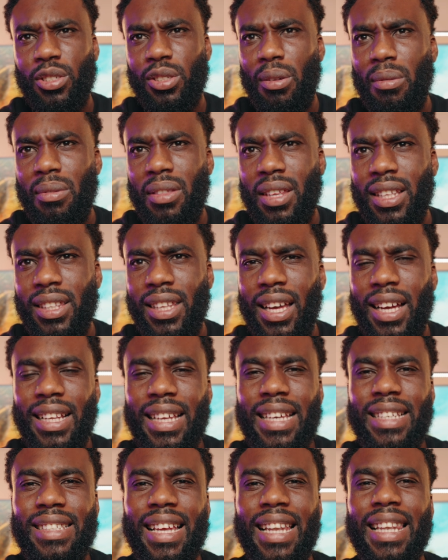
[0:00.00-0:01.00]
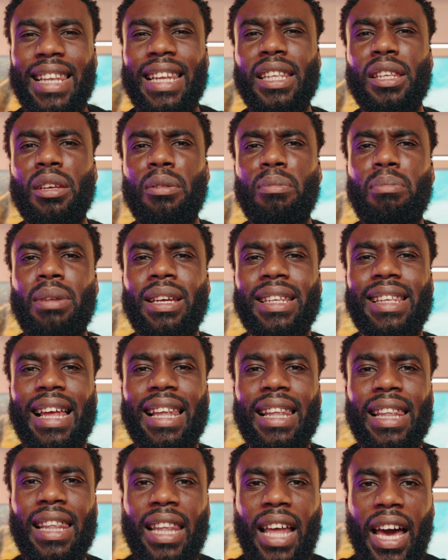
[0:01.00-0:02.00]
something that is a little bit
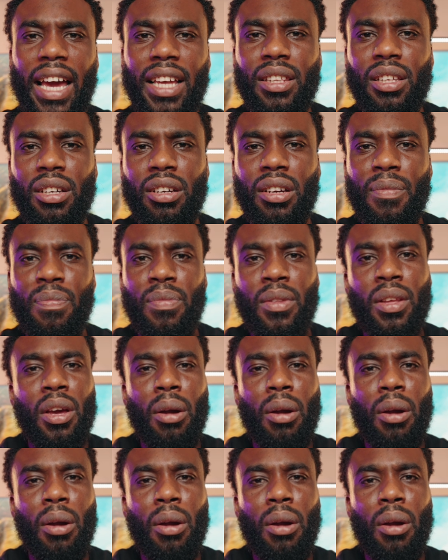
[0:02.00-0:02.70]
lighter,